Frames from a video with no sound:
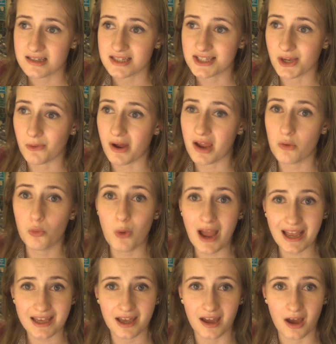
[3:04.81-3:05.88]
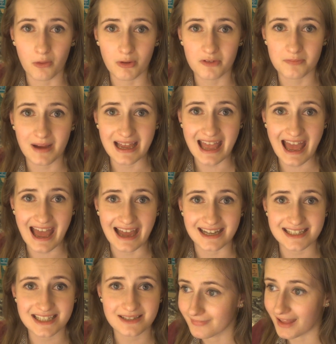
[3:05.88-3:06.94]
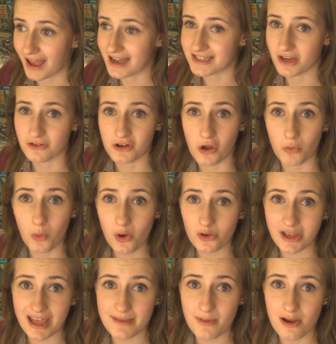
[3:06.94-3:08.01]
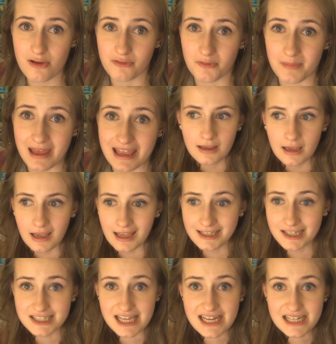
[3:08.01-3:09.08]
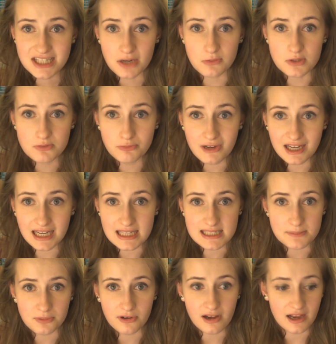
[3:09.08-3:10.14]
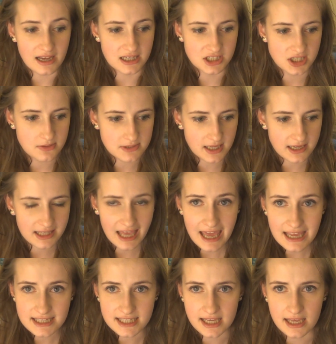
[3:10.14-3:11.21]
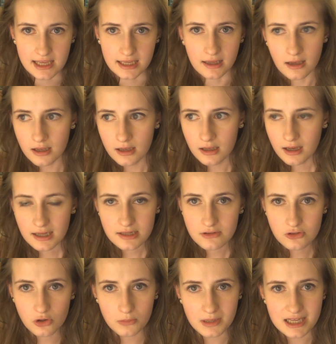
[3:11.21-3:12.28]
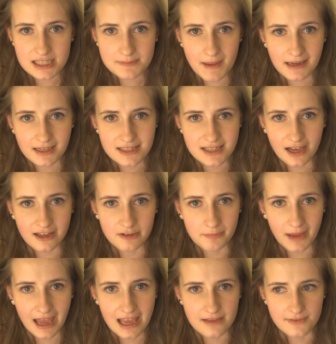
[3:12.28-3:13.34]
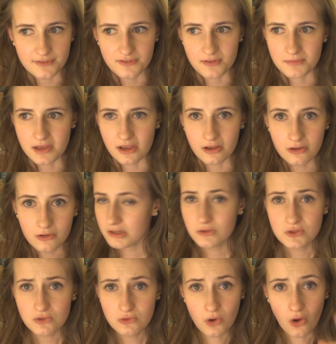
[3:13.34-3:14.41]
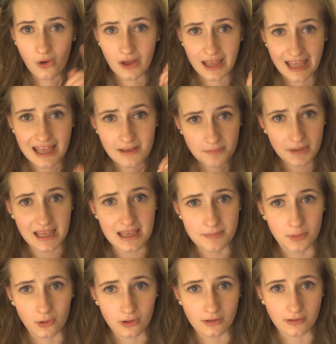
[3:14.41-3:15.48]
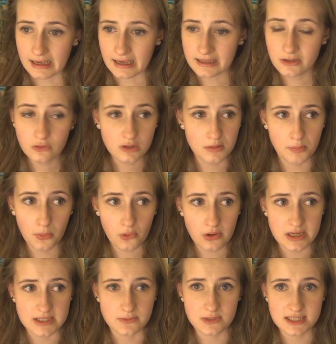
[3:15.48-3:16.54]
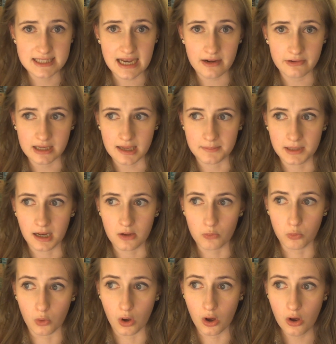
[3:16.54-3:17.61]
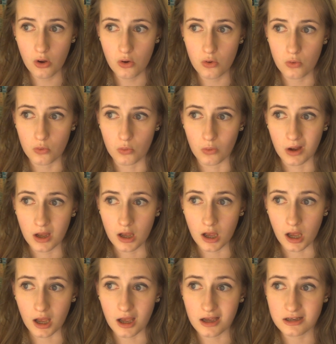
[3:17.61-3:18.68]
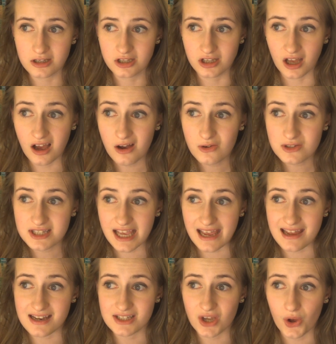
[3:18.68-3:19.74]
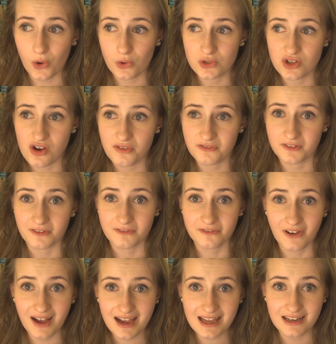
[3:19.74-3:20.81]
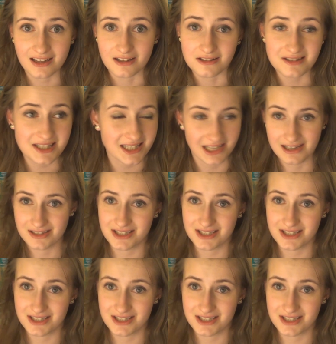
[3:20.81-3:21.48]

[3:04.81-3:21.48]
So I whack her with my hat. I don't know what came over me. And the teacher was really surprised. She was like, Katy, I don't normally expect this kind of behaviour from you. You do not hit people. And all the boys were staring at me like, whoa. A girl's getting told off for violence.